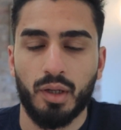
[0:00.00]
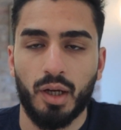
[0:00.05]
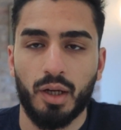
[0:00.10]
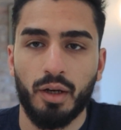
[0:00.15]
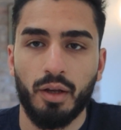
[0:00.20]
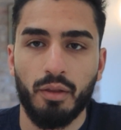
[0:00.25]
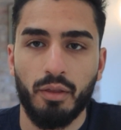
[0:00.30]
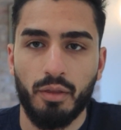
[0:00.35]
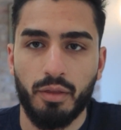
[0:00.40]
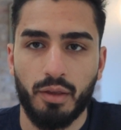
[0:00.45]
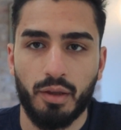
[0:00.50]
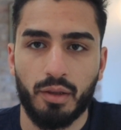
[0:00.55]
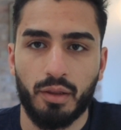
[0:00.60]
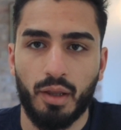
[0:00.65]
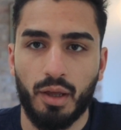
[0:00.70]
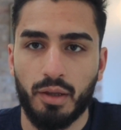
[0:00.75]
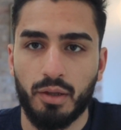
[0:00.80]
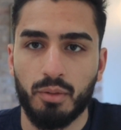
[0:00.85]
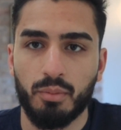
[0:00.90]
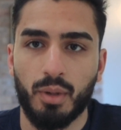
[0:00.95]
Another thing
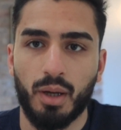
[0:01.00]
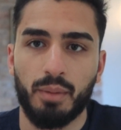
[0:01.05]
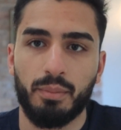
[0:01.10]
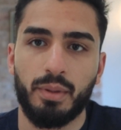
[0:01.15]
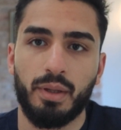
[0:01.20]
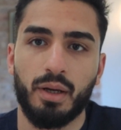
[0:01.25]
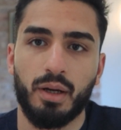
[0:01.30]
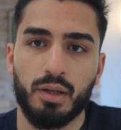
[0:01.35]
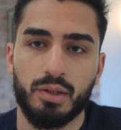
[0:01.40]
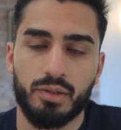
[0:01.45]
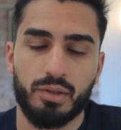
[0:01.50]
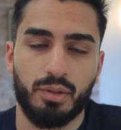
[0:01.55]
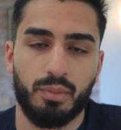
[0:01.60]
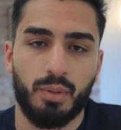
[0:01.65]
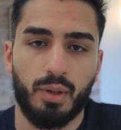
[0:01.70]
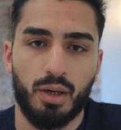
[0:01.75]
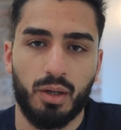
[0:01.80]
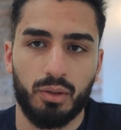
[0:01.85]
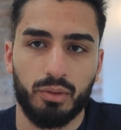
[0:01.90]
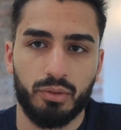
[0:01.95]
that you might be asked
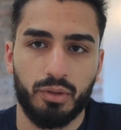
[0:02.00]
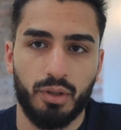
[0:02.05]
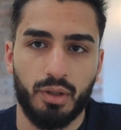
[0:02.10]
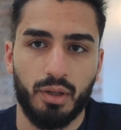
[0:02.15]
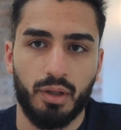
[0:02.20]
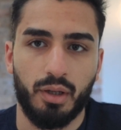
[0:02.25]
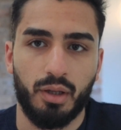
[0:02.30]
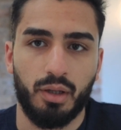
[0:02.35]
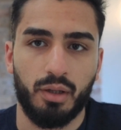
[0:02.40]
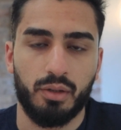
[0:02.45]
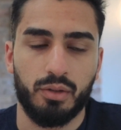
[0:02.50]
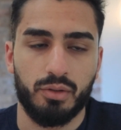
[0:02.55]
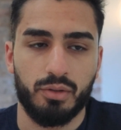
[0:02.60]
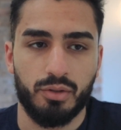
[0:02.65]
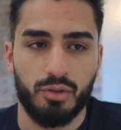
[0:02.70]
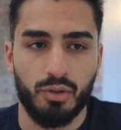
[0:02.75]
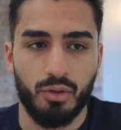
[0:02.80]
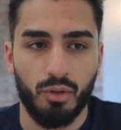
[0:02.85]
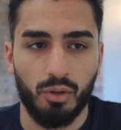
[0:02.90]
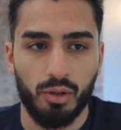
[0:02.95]
about
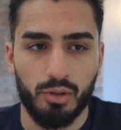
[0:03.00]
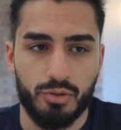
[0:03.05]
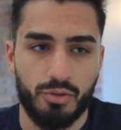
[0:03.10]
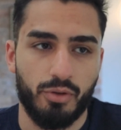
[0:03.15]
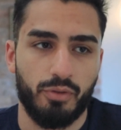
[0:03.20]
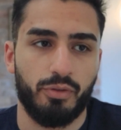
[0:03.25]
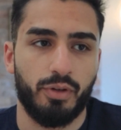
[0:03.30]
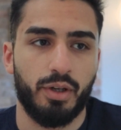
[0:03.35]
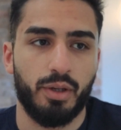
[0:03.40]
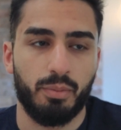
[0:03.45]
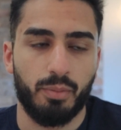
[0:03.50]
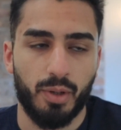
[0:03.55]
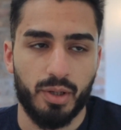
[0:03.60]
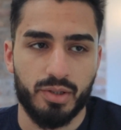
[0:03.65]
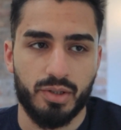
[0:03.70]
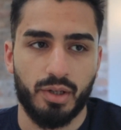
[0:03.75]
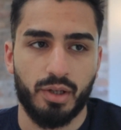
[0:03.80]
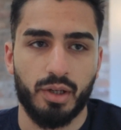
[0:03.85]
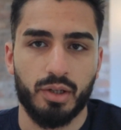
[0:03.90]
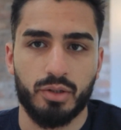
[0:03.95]
is your knowledge of any
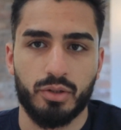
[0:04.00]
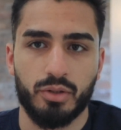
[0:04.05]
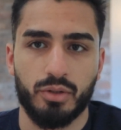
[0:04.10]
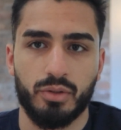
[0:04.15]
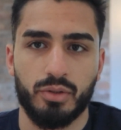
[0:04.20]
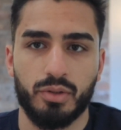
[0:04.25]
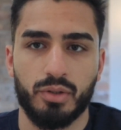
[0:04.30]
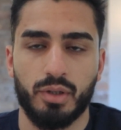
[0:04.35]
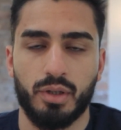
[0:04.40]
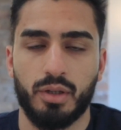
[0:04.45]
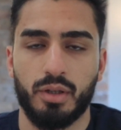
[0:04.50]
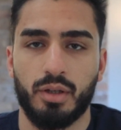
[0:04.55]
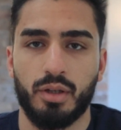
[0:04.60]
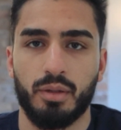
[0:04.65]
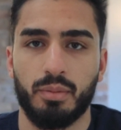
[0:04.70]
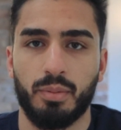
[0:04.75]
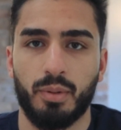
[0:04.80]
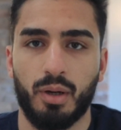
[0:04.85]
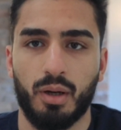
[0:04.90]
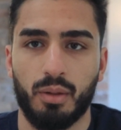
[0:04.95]
pressing issues in the
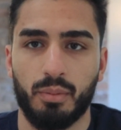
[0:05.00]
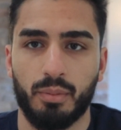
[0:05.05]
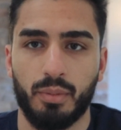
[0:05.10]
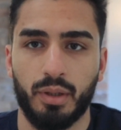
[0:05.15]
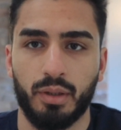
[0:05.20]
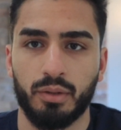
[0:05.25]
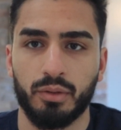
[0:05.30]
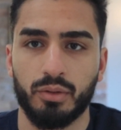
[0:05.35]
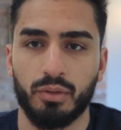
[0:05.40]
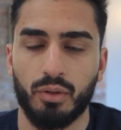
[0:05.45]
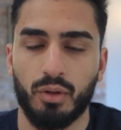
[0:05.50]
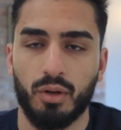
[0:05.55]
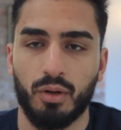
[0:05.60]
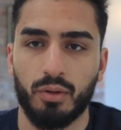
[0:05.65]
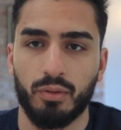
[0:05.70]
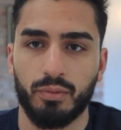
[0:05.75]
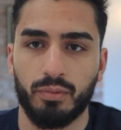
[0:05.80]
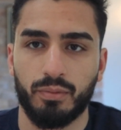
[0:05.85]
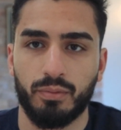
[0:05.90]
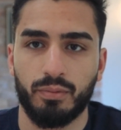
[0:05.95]
Department
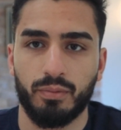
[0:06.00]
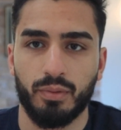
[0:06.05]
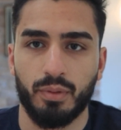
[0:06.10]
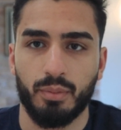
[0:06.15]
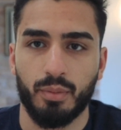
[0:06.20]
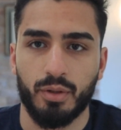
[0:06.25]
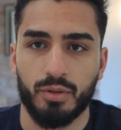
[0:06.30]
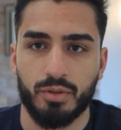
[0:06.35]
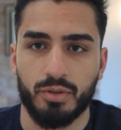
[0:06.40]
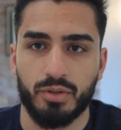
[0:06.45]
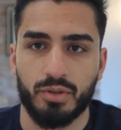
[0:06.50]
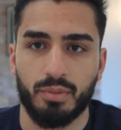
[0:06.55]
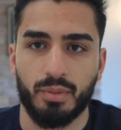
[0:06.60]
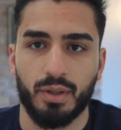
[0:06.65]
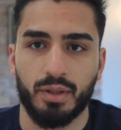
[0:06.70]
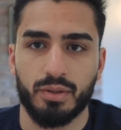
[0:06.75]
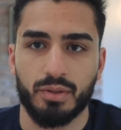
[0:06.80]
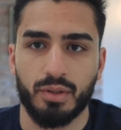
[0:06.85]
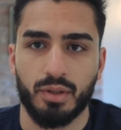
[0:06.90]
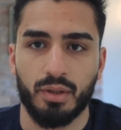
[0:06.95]
of Emergency
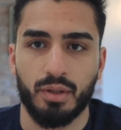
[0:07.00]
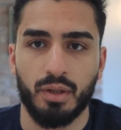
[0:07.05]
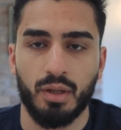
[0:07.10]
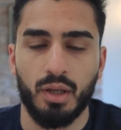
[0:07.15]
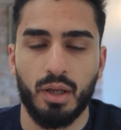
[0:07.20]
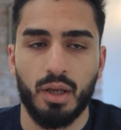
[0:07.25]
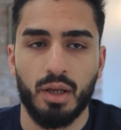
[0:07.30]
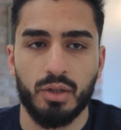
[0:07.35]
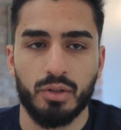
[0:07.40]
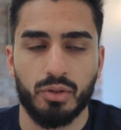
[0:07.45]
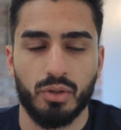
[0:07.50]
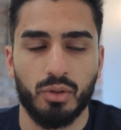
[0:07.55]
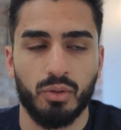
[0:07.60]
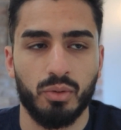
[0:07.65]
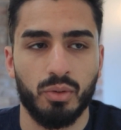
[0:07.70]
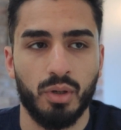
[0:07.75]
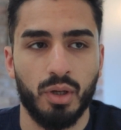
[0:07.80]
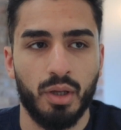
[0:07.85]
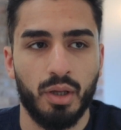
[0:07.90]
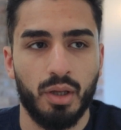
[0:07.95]
Medicine.
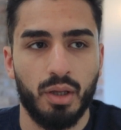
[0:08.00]
So